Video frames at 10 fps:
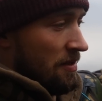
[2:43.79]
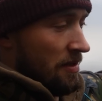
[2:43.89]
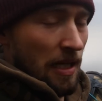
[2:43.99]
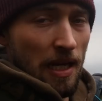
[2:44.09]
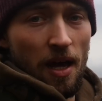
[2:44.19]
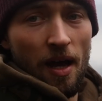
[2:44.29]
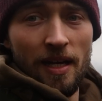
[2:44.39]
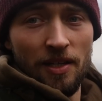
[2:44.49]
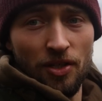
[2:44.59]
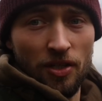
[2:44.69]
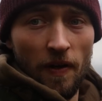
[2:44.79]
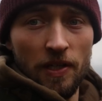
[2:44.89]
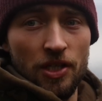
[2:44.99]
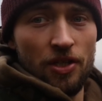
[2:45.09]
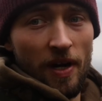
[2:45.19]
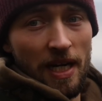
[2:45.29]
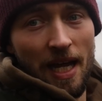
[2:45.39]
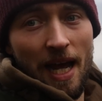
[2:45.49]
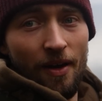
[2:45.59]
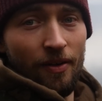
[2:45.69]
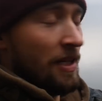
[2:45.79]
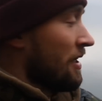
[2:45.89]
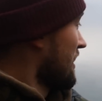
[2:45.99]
the line is just going straight down